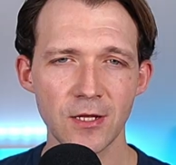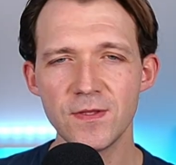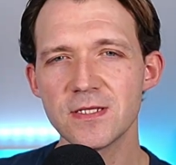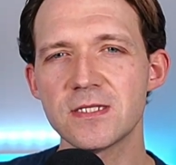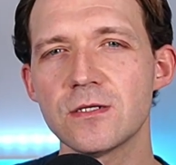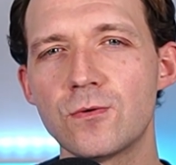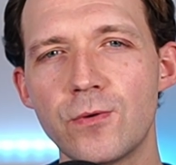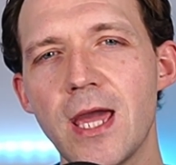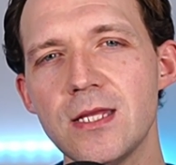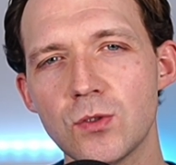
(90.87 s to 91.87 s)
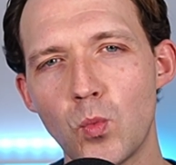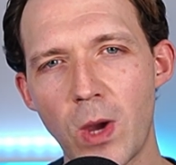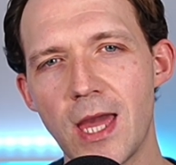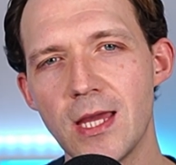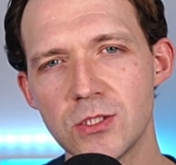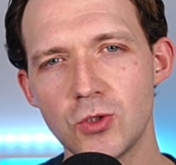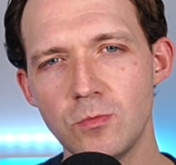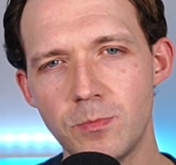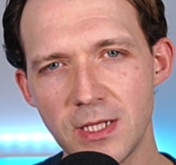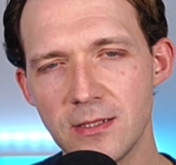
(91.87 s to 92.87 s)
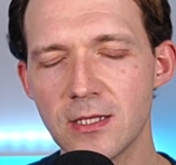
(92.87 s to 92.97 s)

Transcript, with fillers: Now this is a great way to build